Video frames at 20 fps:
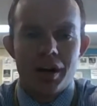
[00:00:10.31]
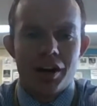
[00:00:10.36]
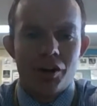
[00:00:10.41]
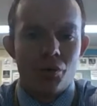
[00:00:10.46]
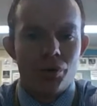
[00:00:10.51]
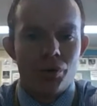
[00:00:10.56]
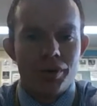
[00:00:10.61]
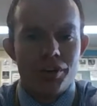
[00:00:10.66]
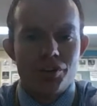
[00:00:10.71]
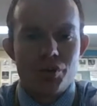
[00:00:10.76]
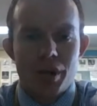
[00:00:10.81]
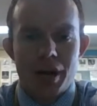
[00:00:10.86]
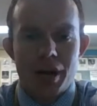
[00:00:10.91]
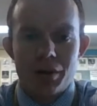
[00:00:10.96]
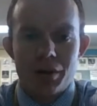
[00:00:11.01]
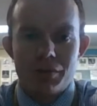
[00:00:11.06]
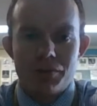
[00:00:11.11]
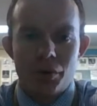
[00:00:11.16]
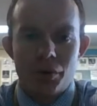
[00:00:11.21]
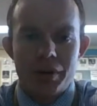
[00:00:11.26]
I really try
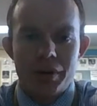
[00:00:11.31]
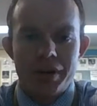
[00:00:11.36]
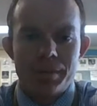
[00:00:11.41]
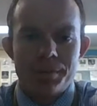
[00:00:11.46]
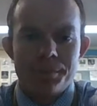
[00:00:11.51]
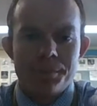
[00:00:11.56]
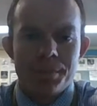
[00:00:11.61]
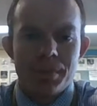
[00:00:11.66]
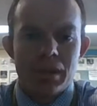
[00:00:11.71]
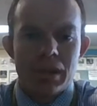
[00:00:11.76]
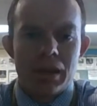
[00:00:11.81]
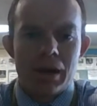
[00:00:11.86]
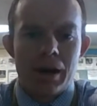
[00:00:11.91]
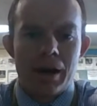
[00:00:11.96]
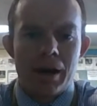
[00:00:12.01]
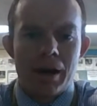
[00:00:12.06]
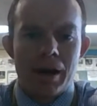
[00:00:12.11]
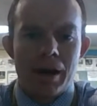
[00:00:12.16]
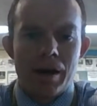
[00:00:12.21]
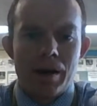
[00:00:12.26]
to avoid it,
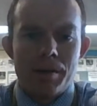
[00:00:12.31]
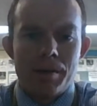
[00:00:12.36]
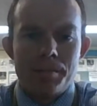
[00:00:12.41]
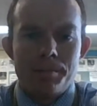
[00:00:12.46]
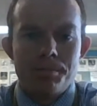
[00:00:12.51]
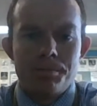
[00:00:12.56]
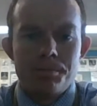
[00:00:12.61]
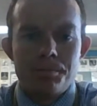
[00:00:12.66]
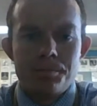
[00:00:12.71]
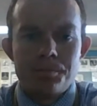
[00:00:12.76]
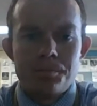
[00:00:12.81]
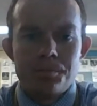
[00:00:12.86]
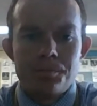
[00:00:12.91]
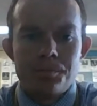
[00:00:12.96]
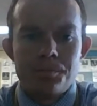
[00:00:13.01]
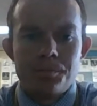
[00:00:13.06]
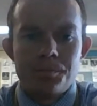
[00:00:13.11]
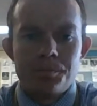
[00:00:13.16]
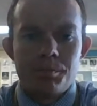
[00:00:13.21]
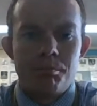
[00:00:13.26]

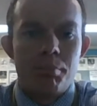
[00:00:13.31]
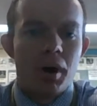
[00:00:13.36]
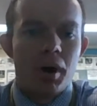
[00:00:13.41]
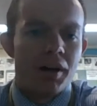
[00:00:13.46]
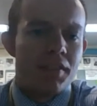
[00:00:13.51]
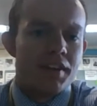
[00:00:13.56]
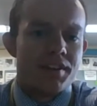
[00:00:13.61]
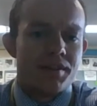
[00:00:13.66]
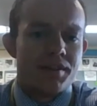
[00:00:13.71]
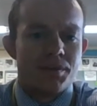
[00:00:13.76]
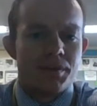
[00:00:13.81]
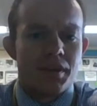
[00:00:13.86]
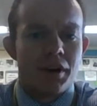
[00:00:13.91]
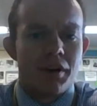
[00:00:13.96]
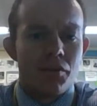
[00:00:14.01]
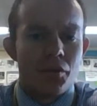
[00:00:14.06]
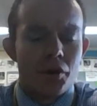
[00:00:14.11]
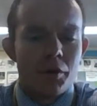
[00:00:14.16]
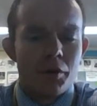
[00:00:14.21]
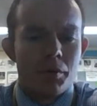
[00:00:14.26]
but this was
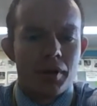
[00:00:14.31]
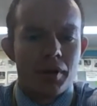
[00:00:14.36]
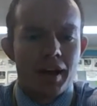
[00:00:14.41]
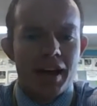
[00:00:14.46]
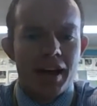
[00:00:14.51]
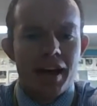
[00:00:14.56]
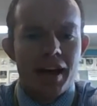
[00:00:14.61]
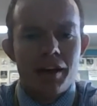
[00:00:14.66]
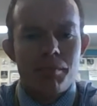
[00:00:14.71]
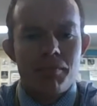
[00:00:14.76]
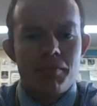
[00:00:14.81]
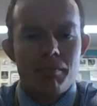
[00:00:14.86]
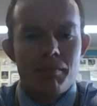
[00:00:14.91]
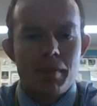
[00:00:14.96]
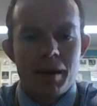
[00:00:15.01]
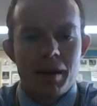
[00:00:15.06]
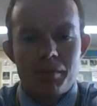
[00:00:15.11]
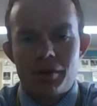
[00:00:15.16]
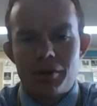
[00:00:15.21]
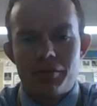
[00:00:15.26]
unavoidable. I had a
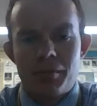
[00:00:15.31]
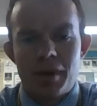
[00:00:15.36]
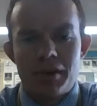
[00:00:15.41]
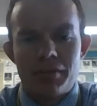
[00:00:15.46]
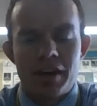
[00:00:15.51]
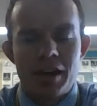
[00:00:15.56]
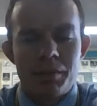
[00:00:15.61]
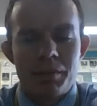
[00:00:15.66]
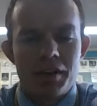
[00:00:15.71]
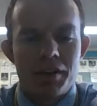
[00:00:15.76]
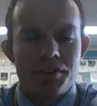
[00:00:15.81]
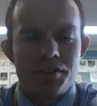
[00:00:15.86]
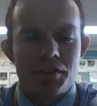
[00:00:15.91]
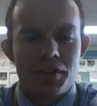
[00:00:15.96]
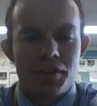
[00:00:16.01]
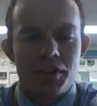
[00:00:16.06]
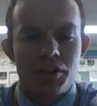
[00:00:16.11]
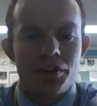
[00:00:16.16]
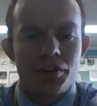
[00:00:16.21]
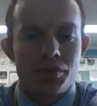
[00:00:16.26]
member of my family that I was
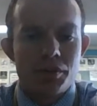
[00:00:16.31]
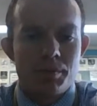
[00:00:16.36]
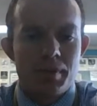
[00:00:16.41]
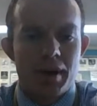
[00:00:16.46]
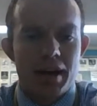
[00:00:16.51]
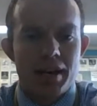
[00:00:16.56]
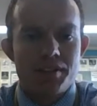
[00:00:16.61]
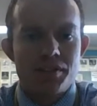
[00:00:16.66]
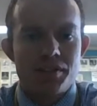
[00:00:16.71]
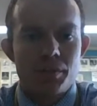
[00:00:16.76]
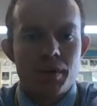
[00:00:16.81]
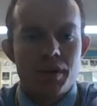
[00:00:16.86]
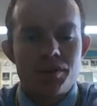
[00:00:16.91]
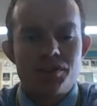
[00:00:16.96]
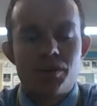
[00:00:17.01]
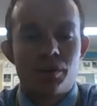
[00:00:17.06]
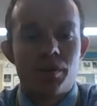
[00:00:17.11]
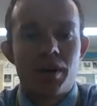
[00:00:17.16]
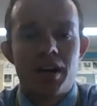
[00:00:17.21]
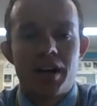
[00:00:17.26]
very close to pass away,
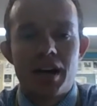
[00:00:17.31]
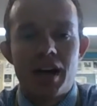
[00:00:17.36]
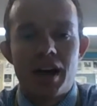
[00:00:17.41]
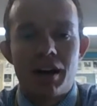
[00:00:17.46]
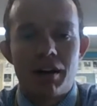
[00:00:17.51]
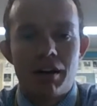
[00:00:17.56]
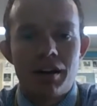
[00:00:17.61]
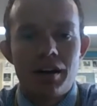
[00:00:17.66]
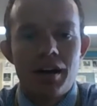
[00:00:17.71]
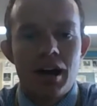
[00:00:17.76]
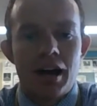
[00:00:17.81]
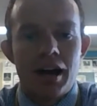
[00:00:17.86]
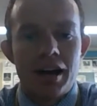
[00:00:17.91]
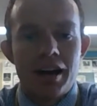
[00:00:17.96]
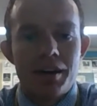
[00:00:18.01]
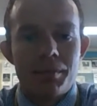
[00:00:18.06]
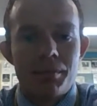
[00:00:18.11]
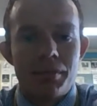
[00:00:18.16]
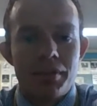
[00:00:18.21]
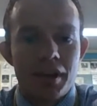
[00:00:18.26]
so right now
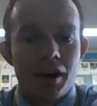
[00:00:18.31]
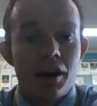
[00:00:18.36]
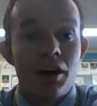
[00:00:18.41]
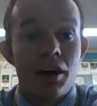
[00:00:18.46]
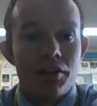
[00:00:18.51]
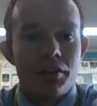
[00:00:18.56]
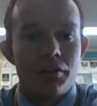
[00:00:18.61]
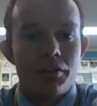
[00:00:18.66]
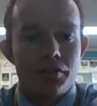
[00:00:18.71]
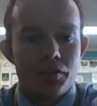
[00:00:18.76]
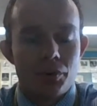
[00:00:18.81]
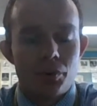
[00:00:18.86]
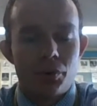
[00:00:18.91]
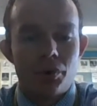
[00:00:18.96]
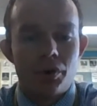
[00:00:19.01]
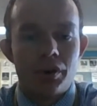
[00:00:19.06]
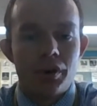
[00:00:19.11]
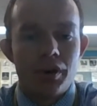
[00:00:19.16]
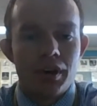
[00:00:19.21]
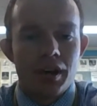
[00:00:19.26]
I am there at the
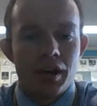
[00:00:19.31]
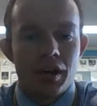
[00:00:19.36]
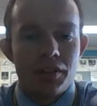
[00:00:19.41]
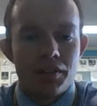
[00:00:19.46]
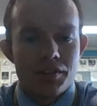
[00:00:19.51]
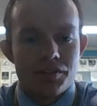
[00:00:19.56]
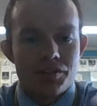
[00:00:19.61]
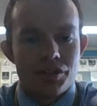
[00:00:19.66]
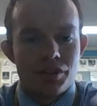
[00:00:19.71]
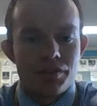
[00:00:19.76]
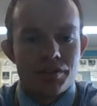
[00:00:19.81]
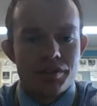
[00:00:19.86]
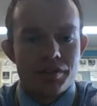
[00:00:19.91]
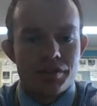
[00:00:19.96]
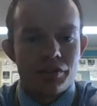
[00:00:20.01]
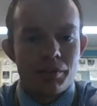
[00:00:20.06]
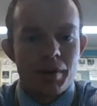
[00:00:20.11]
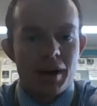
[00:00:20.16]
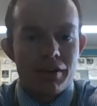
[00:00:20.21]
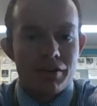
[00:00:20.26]
funeral and the
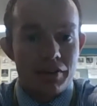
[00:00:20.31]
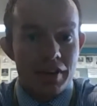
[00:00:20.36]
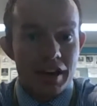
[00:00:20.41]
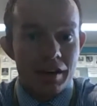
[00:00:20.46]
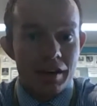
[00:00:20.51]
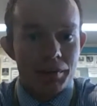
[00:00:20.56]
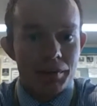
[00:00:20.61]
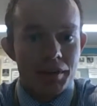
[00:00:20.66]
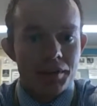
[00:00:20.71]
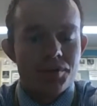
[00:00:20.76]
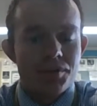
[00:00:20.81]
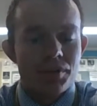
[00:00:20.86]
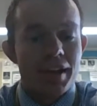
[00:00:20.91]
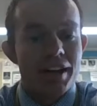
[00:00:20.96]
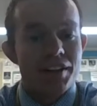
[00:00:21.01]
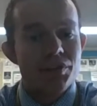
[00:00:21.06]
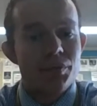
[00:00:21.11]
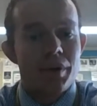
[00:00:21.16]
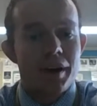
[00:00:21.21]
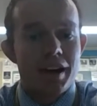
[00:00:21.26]
services for my family. So
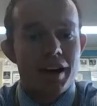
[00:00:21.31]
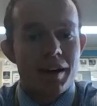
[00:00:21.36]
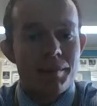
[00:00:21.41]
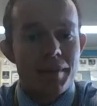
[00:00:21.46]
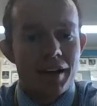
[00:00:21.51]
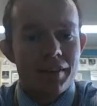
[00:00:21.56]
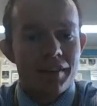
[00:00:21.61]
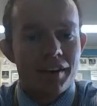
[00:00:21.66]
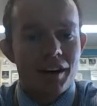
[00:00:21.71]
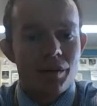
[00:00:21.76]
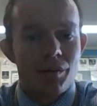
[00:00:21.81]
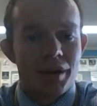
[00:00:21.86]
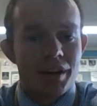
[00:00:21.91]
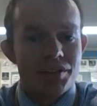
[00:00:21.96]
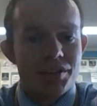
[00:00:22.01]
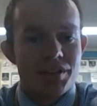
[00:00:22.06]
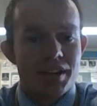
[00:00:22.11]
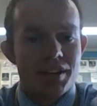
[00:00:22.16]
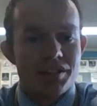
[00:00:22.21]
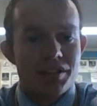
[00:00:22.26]
that's why I'm not there. I
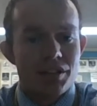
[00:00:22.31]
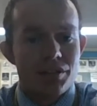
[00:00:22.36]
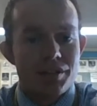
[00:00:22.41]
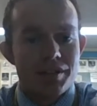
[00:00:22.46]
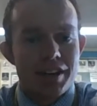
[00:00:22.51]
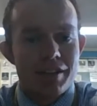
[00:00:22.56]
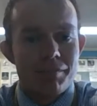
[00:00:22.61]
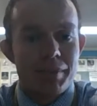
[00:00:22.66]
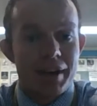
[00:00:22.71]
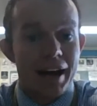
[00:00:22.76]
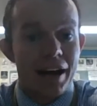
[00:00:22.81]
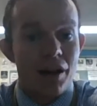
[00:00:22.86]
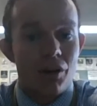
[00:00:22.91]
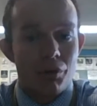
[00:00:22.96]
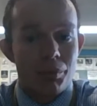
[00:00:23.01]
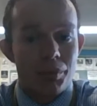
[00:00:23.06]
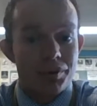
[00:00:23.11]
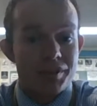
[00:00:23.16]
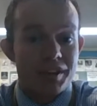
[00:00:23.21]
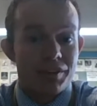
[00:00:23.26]
wanted you guys to know because I've been out
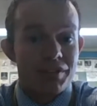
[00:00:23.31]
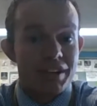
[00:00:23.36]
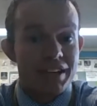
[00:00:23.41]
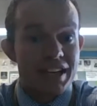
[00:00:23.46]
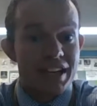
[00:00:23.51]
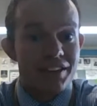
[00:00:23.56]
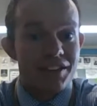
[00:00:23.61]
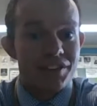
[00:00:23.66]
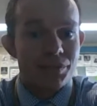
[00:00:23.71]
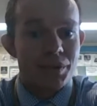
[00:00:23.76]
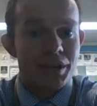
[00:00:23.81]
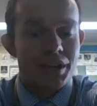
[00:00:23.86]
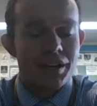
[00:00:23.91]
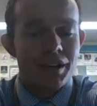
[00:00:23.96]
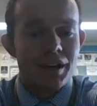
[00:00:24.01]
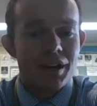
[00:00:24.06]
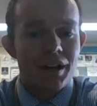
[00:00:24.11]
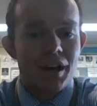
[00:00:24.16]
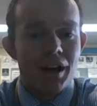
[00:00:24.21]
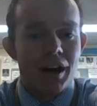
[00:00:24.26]
almost every day this
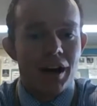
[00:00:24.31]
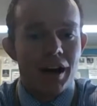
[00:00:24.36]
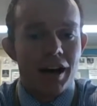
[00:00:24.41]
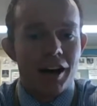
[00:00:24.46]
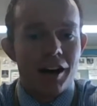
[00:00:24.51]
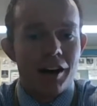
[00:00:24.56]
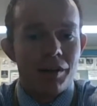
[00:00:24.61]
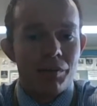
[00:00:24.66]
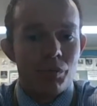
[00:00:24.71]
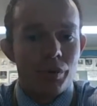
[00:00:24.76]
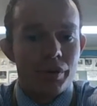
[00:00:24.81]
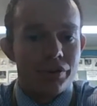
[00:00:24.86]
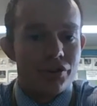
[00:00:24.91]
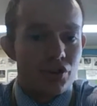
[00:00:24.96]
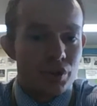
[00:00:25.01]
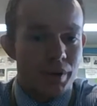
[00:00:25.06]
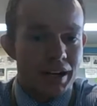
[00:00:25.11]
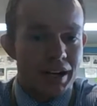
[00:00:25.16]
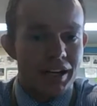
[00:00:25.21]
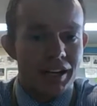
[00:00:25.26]
week with
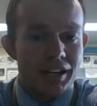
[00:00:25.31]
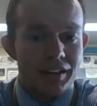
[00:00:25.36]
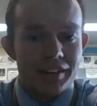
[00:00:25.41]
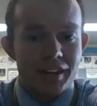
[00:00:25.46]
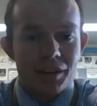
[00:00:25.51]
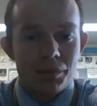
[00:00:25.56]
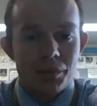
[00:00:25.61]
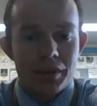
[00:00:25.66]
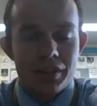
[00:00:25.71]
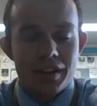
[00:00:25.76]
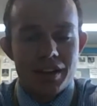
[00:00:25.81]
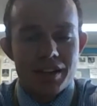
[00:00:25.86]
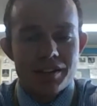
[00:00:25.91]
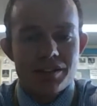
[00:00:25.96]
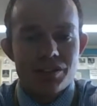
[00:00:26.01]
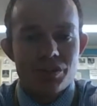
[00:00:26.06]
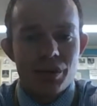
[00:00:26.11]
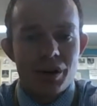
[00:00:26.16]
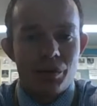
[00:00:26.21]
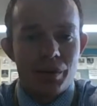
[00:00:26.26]
training and then with
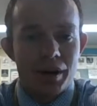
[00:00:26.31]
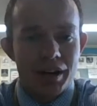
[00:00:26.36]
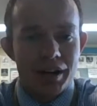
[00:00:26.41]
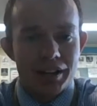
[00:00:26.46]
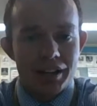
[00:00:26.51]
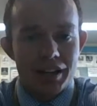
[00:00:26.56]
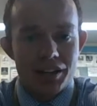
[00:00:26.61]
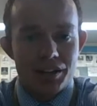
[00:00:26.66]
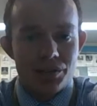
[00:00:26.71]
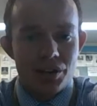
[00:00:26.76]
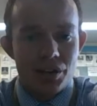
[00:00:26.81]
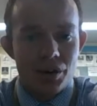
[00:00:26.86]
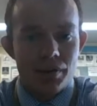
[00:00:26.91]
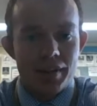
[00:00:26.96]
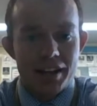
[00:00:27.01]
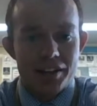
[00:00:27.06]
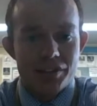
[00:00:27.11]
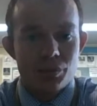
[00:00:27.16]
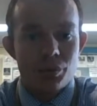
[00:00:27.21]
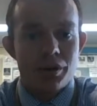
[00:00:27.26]
this. So I wanted to let you know
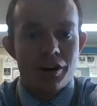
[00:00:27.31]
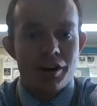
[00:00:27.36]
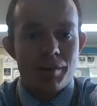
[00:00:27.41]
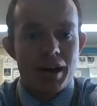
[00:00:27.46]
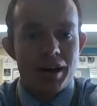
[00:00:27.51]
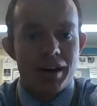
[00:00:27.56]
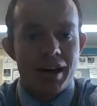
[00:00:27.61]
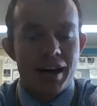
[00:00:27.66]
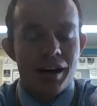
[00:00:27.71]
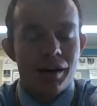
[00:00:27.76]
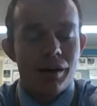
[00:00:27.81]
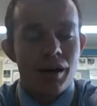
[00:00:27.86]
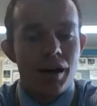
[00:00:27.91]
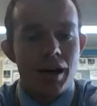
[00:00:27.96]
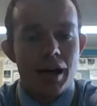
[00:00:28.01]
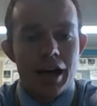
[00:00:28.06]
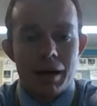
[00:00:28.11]
that's where I'm at now.